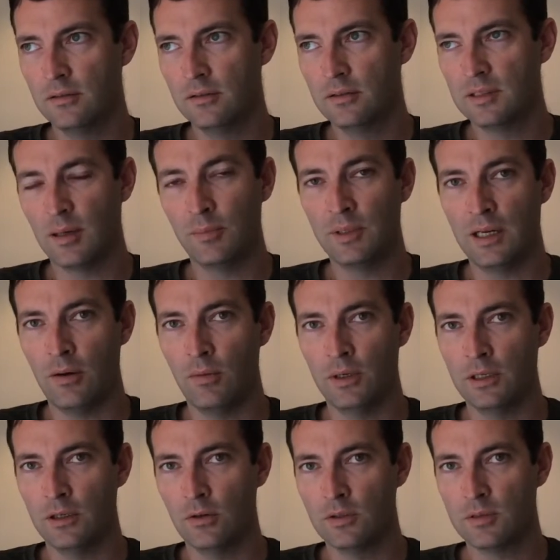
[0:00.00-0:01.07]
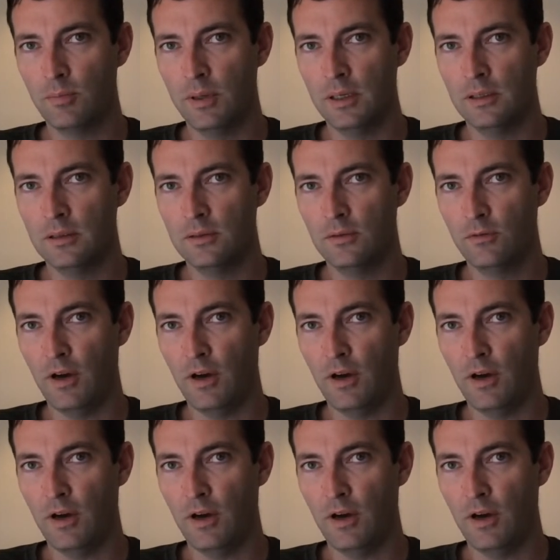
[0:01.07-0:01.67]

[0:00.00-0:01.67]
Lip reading: something I want to go spend